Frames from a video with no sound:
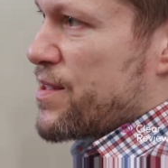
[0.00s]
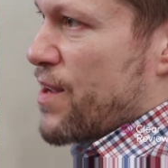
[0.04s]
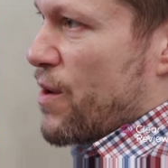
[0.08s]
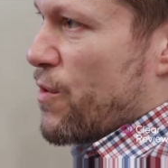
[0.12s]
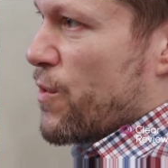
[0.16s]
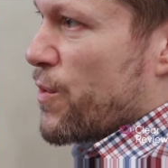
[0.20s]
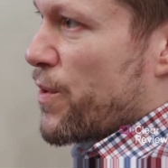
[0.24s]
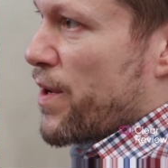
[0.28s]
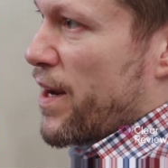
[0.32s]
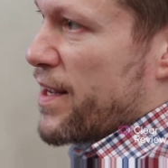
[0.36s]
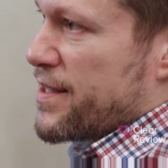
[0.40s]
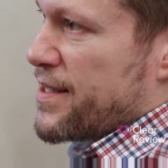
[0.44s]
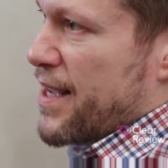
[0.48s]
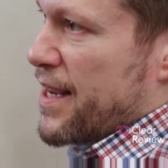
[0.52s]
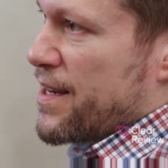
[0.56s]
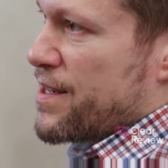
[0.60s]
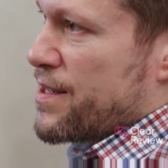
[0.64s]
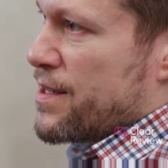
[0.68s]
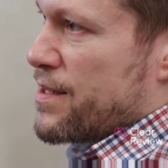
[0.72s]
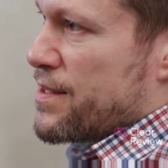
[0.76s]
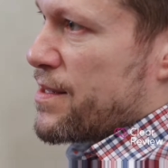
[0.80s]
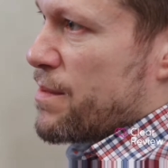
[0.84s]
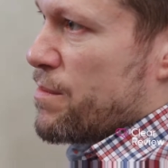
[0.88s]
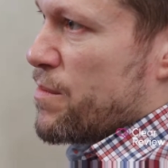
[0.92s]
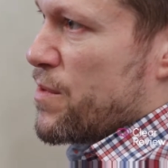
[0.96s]
So
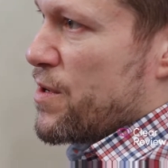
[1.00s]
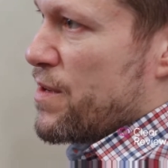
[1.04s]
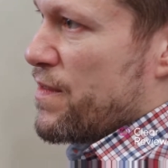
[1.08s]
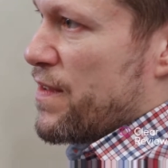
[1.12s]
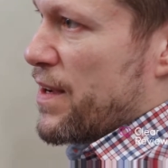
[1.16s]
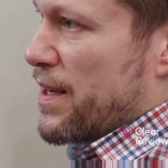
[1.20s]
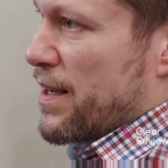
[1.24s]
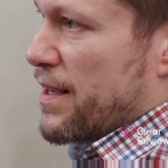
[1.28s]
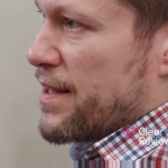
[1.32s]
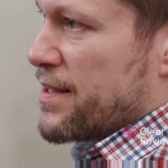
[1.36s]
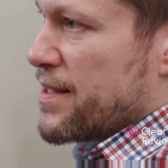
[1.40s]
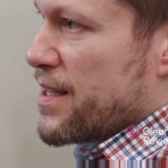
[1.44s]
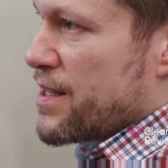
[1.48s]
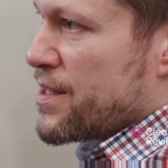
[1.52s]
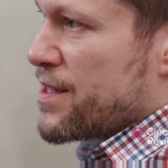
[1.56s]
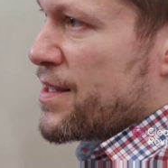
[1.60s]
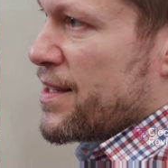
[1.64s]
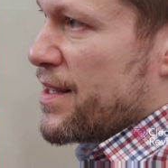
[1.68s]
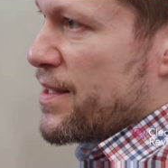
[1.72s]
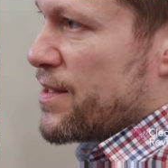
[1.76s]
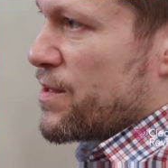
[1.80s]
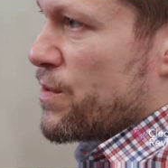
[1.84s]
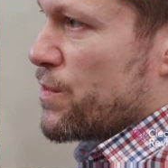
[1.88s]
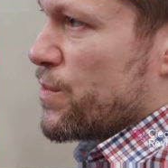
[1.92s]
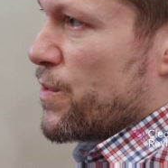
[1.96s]
organizations are moving
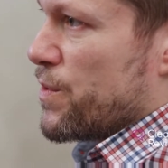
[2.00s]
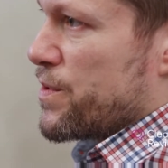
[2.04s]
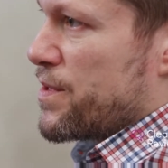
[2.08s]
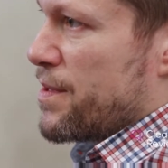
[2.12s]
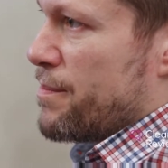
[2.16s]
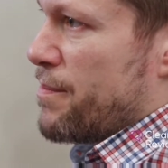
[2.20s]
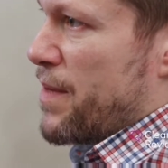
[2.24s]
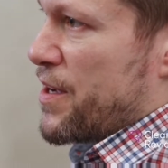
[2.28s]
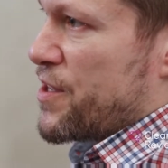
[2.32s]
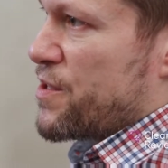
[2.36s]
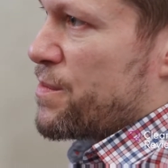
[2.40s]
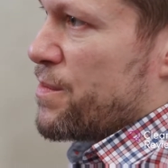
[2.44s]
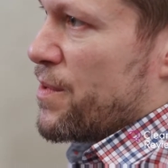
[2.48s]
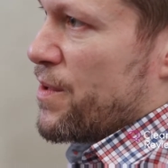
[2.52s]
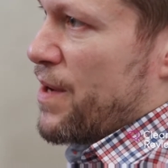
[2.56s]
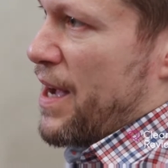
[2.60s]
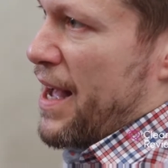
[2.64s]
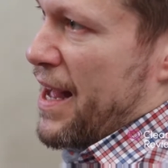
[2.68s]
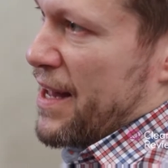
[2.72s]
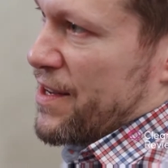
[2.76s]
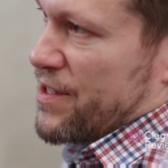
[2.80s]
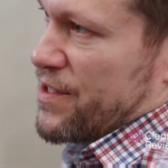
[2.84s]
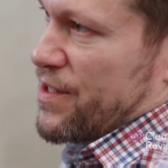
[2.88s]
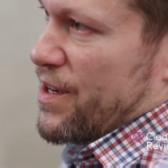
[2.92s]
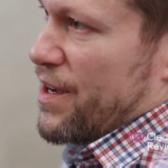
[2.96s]
additionally towards a much more
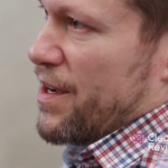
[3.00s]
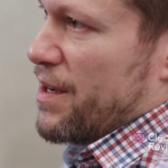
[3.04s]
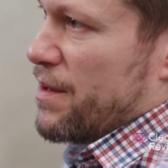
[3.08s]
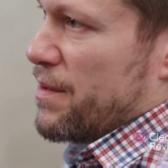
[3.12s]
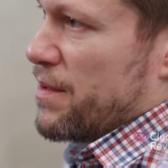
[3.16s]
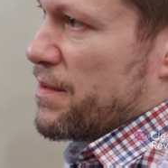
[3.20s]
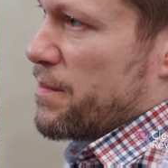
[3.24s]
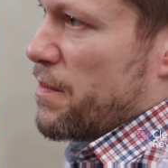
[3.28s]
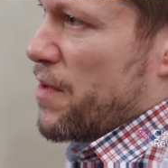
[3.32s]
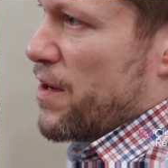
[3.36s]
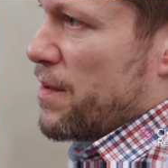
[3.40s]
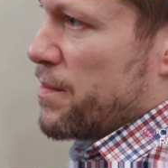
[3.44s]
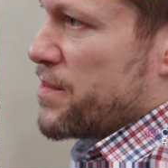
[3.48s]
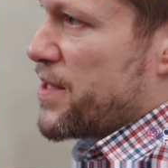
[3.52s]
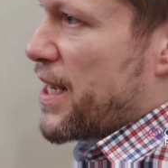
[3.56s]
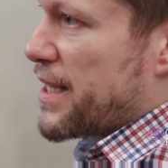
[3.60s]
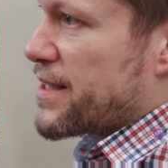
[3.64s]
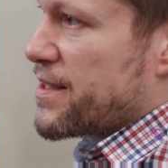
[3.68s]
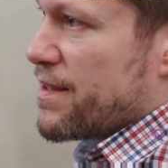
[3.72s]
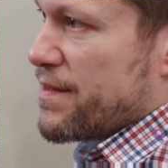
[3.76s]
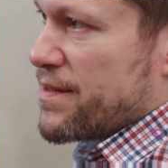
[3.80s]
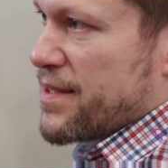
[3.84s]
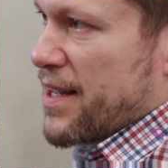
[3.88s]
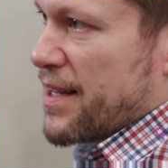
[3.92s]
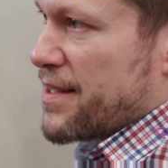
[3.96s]
agile
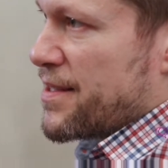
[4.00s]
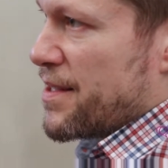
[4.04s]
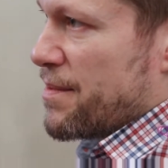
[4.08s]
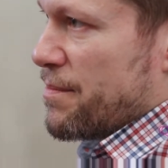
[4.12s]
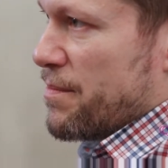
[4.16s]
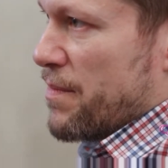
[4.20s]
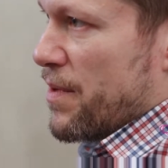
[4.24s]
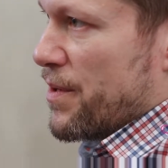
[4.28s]
objective setting